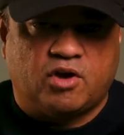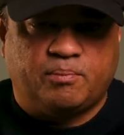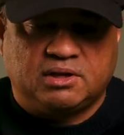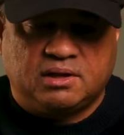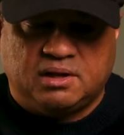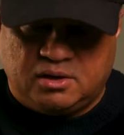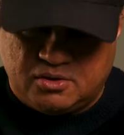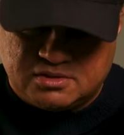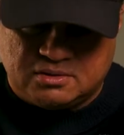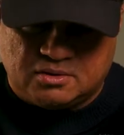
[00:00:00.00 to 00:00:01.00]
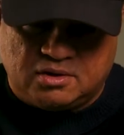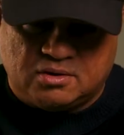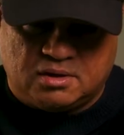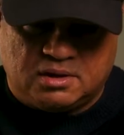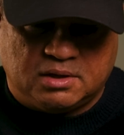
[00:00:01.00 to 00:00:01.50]
optical illusion going
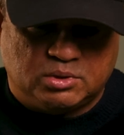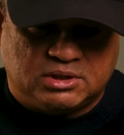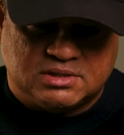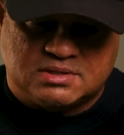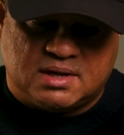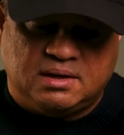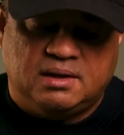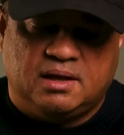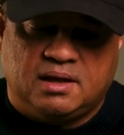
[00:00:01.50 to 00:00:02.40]
on here with the design.